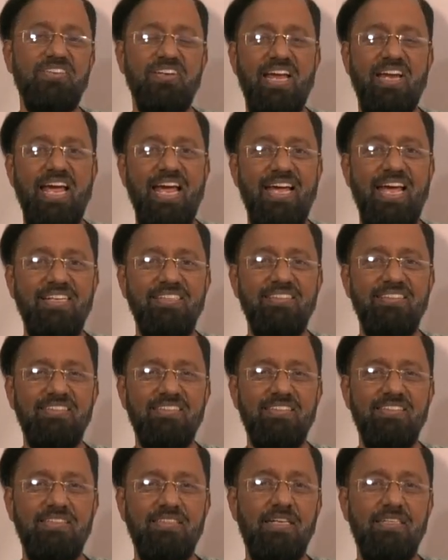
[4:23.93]
and
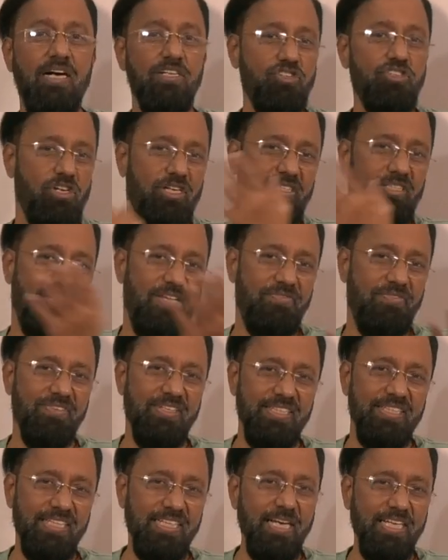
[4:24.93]
Ajay
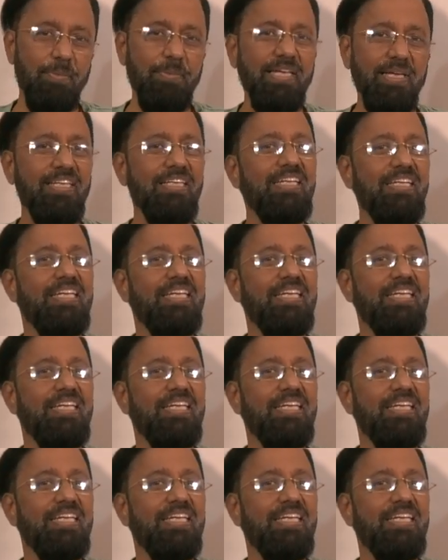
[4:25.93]
Devgan coming,